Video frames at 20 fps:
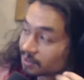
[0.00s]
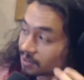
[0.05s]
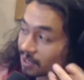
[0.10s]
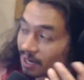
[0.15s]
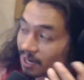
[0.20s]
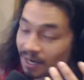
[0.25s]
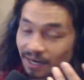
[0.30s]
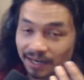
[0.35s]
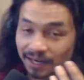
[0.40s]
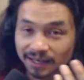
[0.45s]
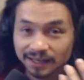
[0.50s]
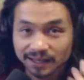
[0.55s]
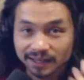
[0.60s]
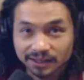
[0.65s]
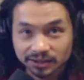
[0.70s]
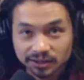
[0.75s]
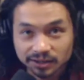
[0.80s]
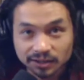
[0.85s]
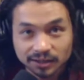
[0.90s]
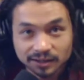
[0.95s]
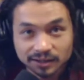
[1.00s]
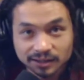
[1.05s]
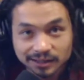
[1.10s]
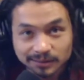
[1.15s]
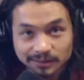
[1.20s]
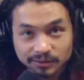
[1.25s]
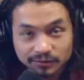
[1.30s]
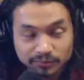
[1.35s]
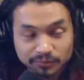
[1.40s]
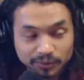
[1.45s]
eye as a
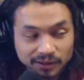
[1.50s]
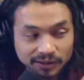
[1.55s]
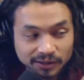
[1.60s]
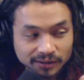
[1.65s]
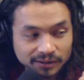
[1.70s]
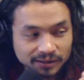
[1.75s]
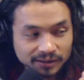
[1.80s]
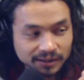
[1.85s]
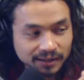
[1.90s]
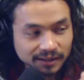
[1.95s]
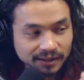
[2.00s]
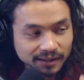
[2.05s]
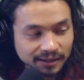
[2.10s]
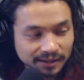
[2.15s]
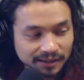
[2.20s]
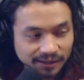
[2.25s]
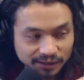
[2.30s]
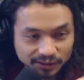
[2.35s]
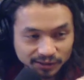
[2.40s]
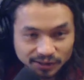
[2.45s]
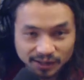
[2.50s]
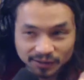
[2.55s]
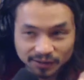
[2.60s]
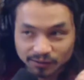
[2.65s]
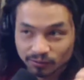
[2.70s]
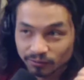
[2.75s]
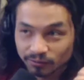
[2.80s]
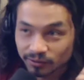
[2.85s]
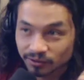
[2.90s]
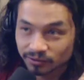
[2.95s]
concept of peace is not
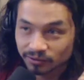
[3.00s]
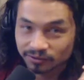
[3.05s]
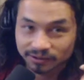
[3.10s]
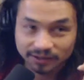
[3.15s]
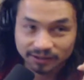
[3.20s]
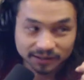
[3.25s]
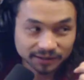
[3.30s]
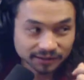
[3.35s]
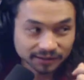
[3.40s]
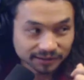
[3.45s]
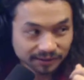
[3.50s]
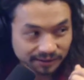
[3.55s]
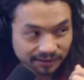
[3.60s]
the real deal.